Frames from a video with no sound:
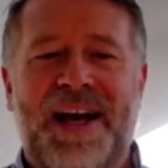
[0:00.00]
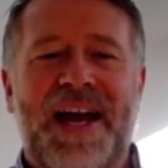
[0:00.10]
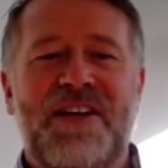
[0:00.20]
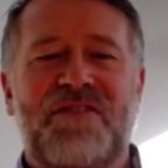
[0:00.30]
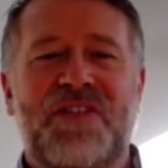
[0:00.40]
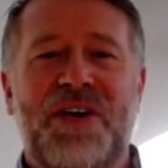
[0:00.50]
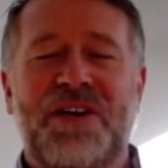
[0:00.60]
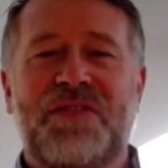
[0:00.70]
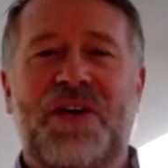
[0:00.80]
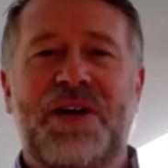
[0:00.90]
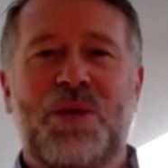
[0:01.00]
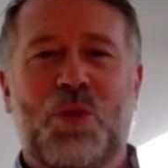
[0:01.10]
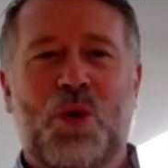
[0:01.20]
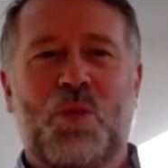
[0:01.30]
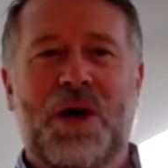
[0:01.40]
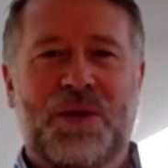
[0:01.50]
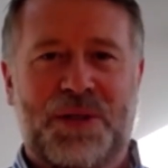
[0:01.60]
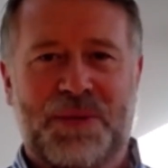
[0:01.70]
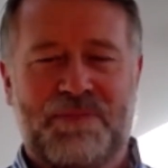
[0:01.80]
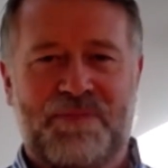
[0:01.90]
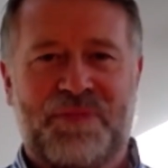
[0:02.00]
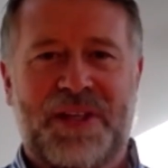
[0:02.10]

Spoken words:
A very, very warm welcome.